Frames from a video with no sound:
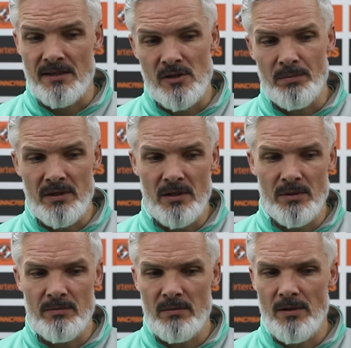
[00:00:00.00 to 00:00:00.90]
things up a little
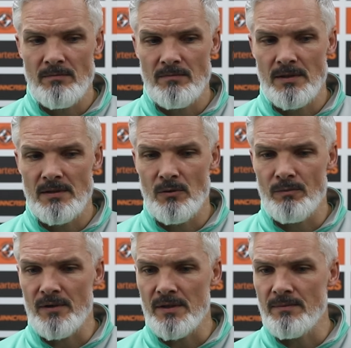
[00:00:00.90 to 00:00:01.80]
bit maybe and
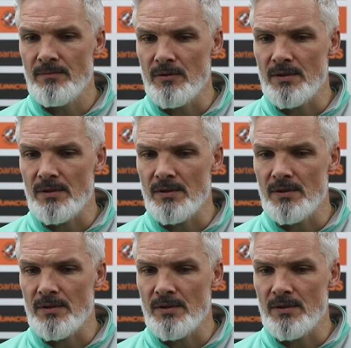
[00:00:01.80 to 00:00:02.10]
hopefully,